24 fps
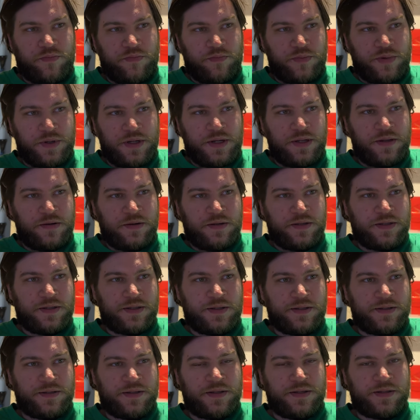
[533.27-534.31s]
But there,
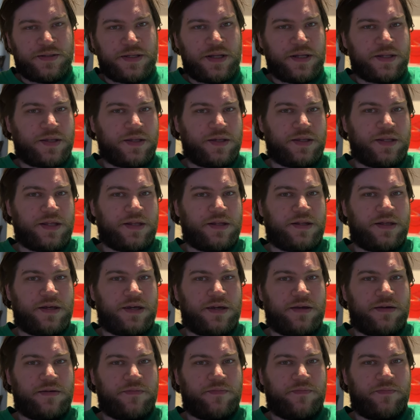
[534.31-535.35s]
there there's nothing that
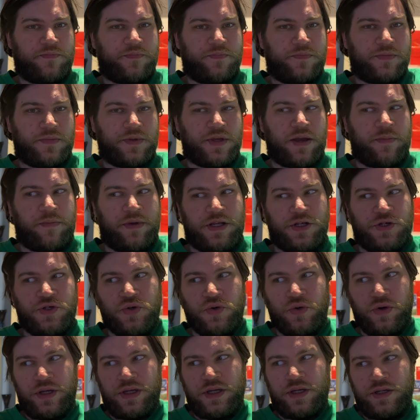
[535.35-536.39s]
like I'm
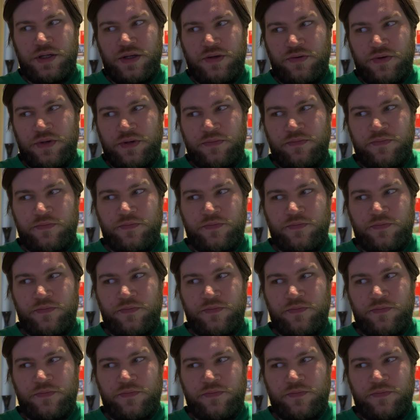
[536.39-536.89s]
enjoying doing.